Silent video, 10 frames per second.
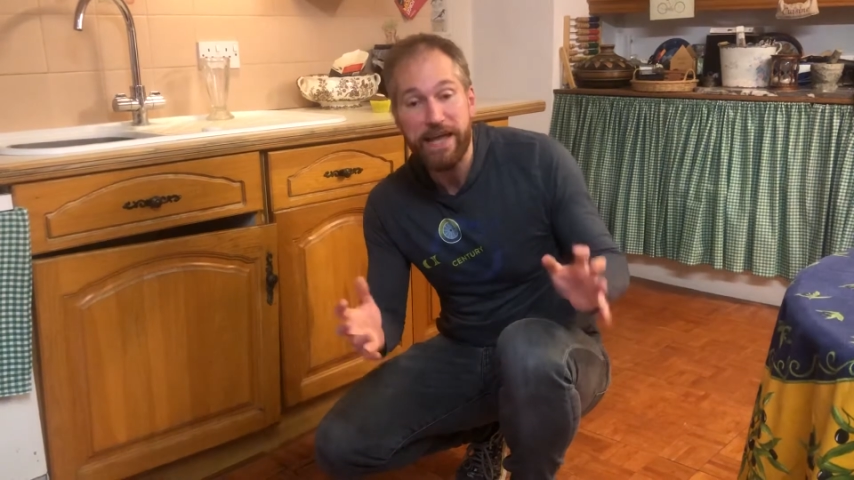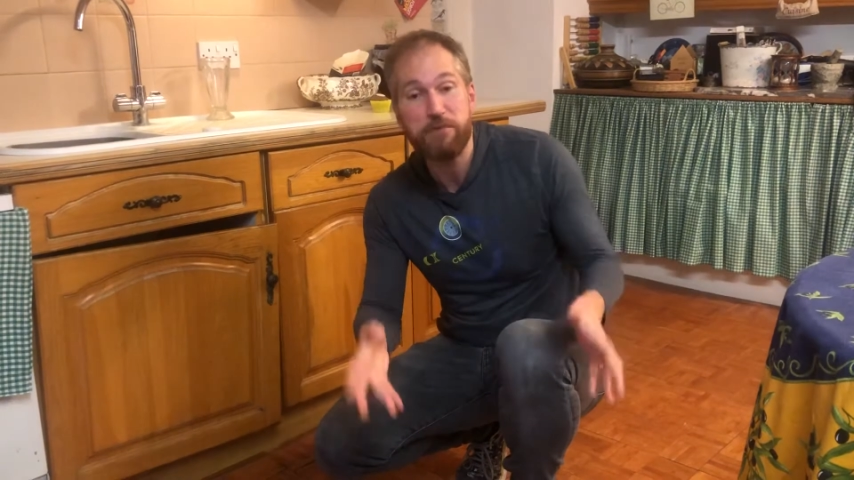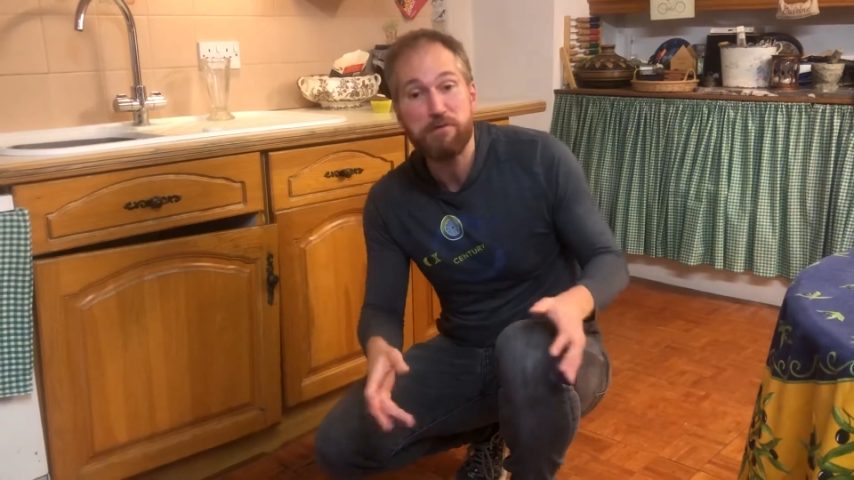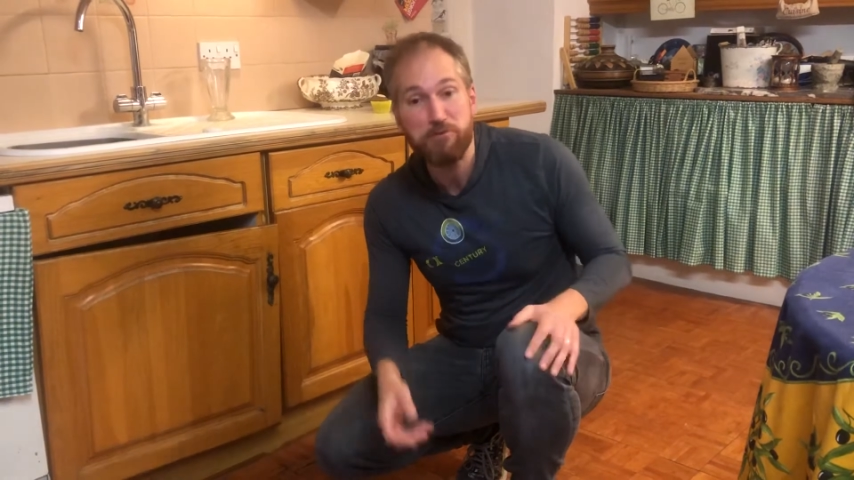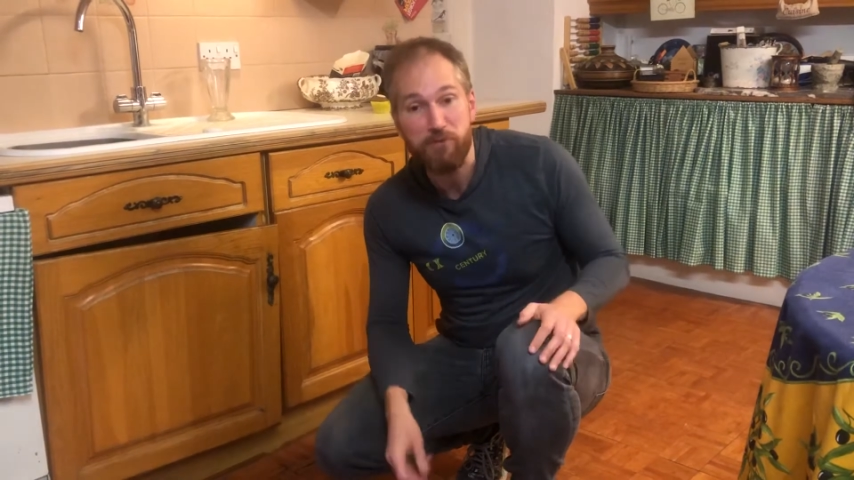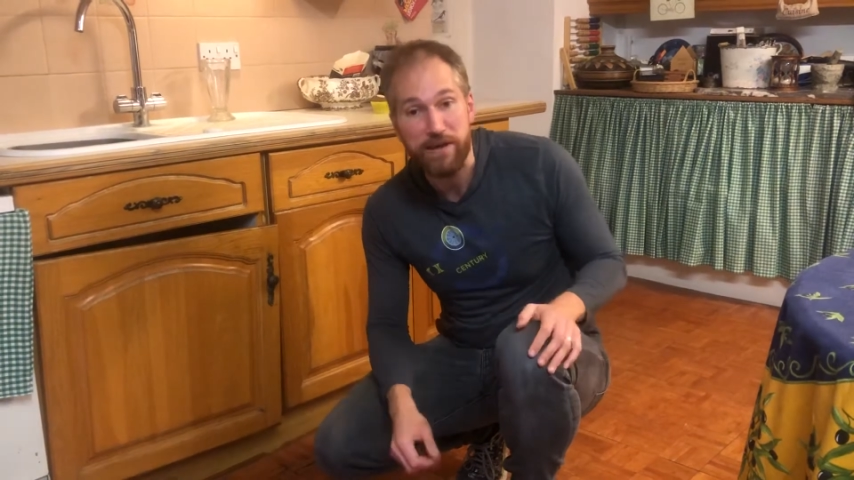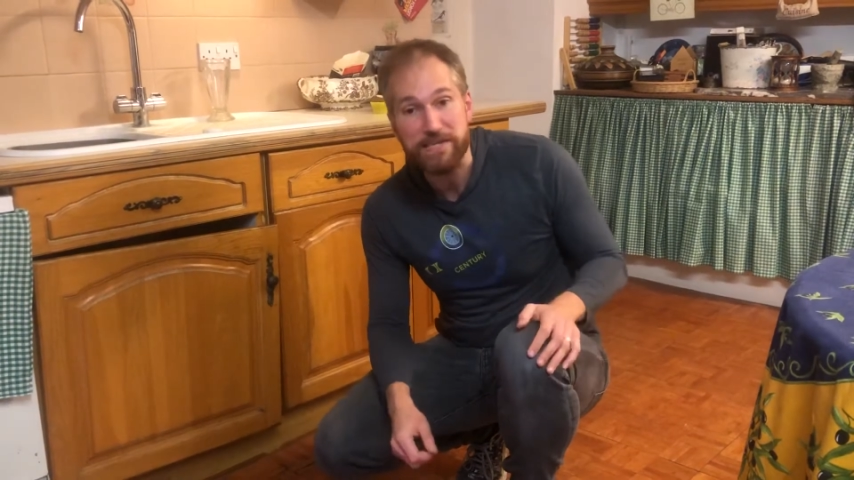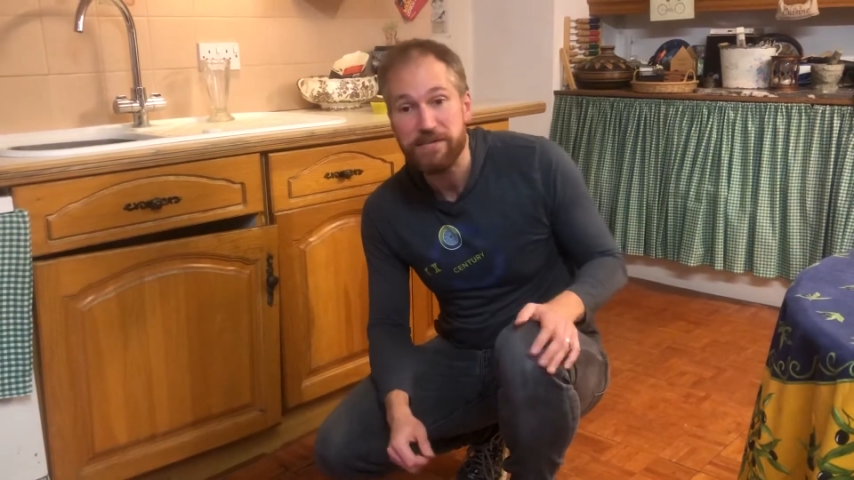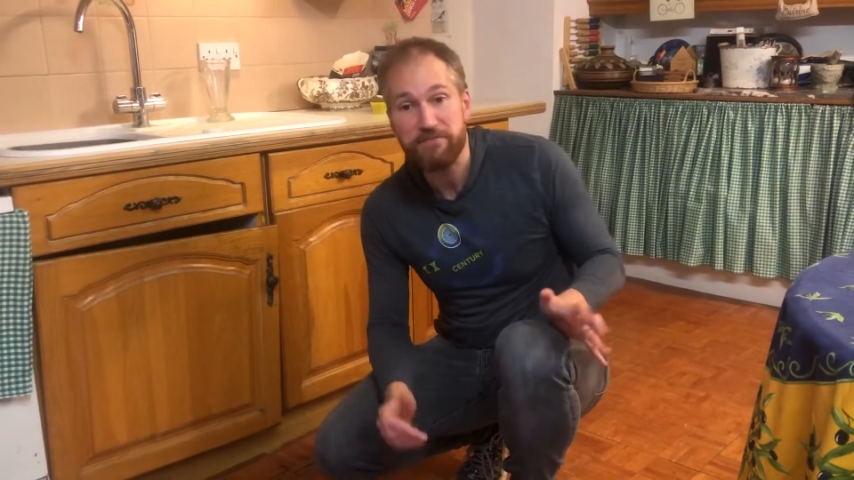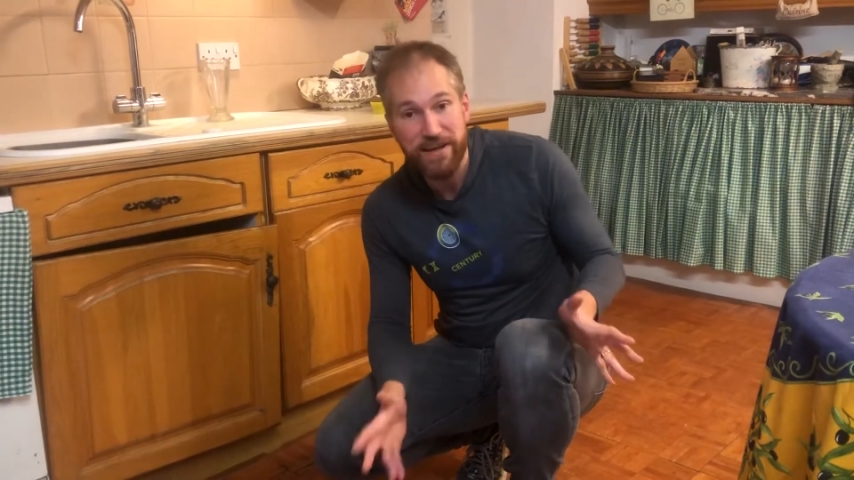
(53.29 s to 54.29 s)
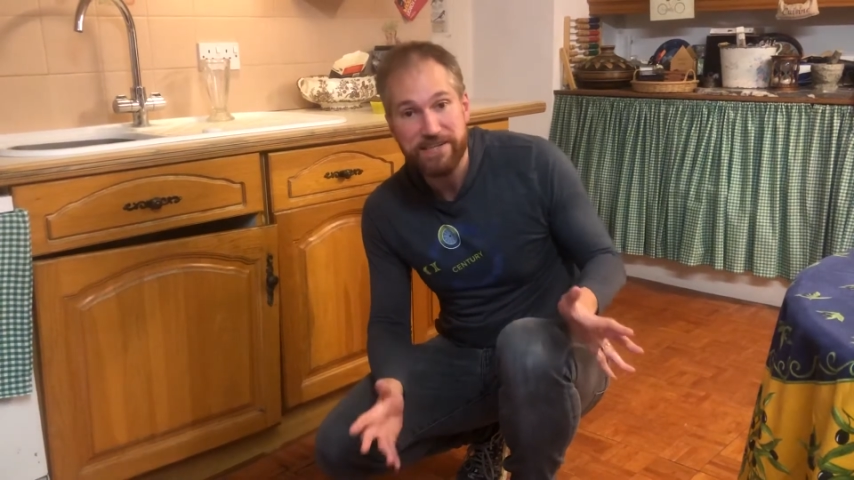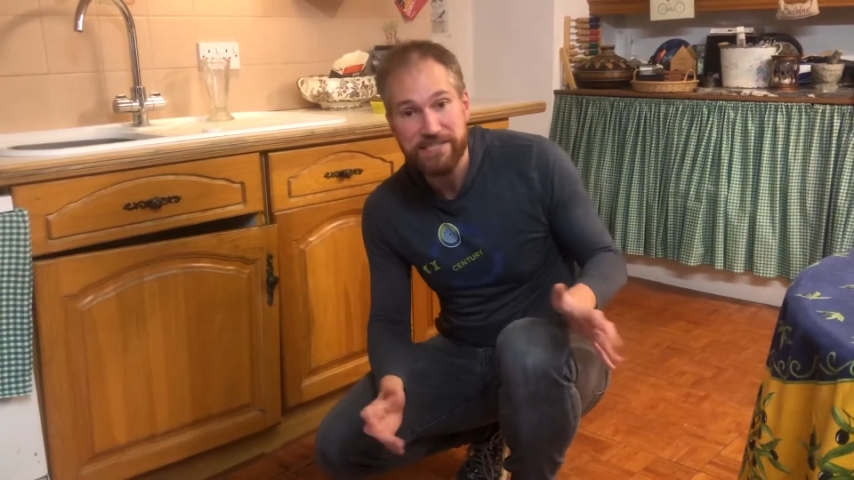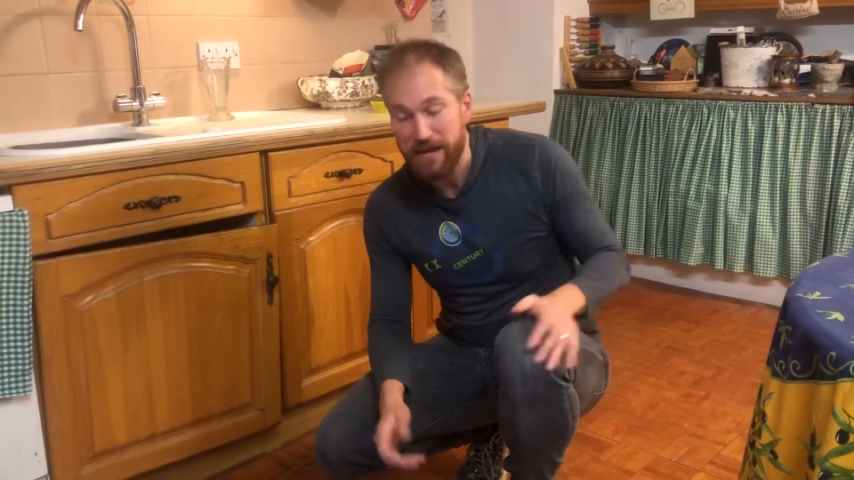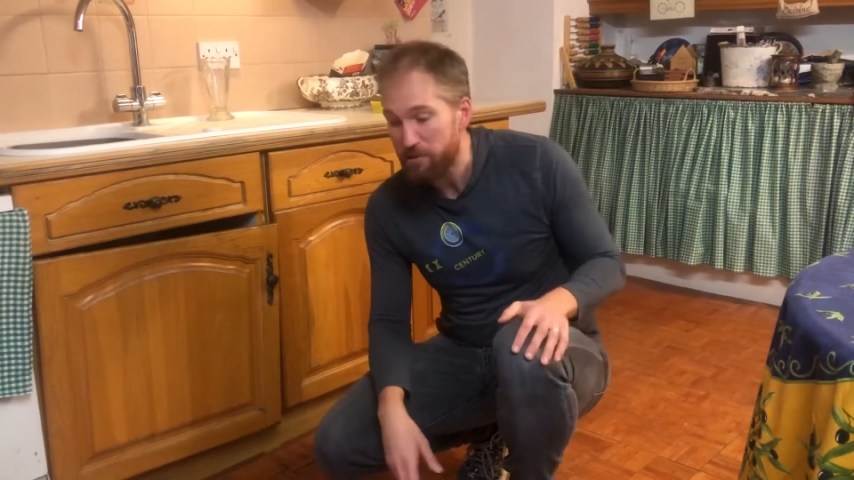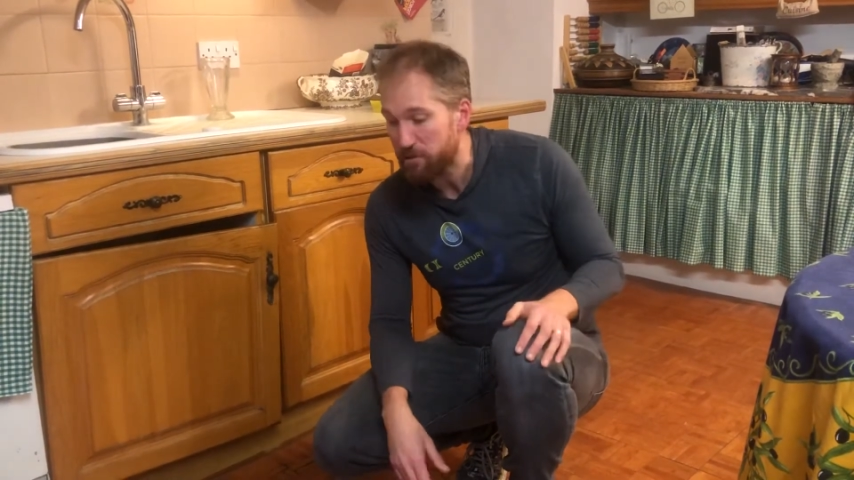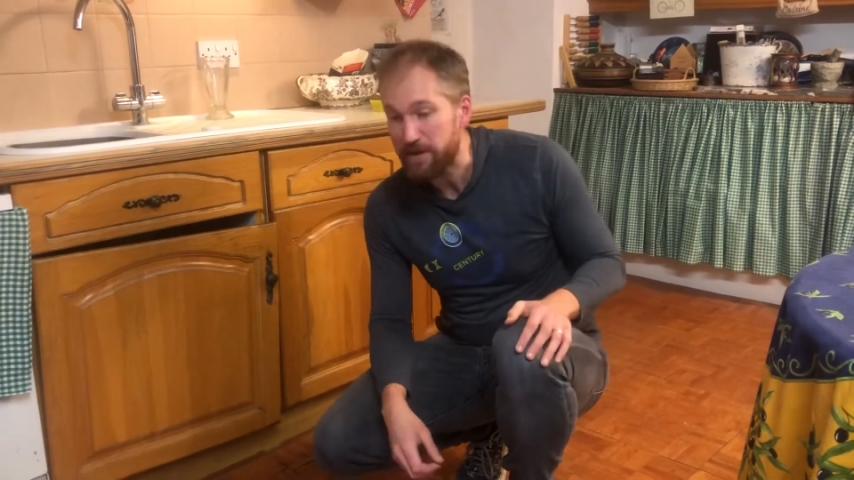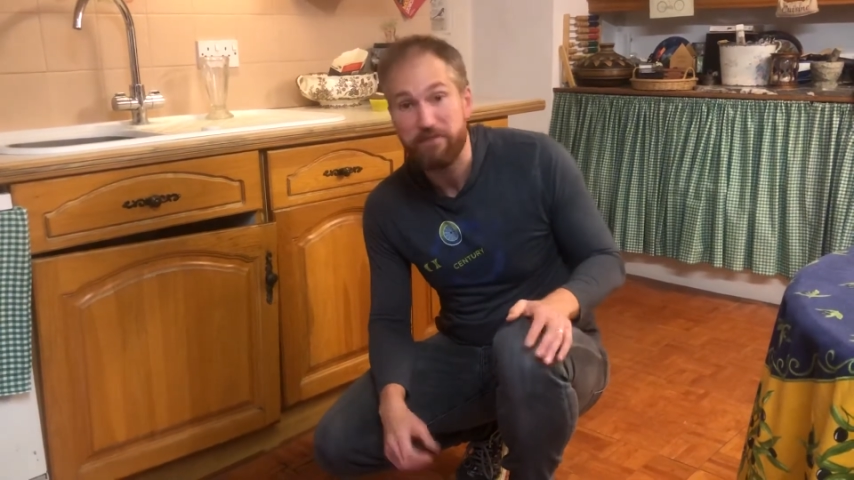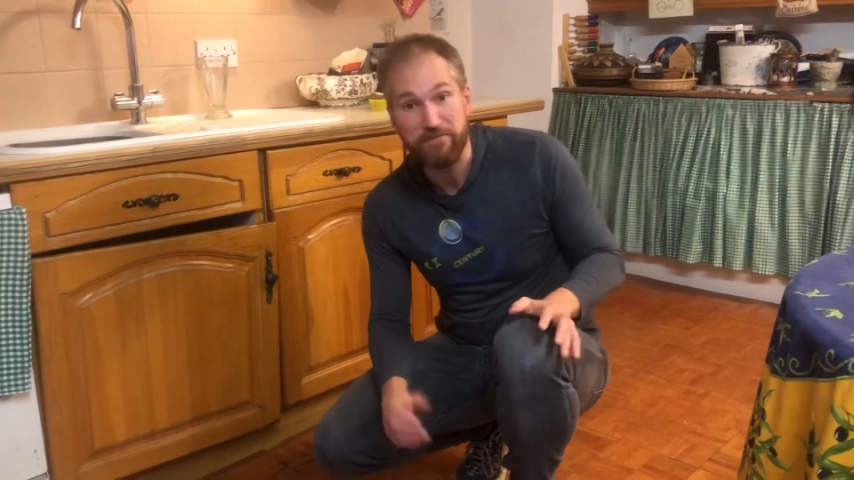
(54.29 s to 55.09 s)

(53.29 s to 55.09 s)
It was great, fantastic,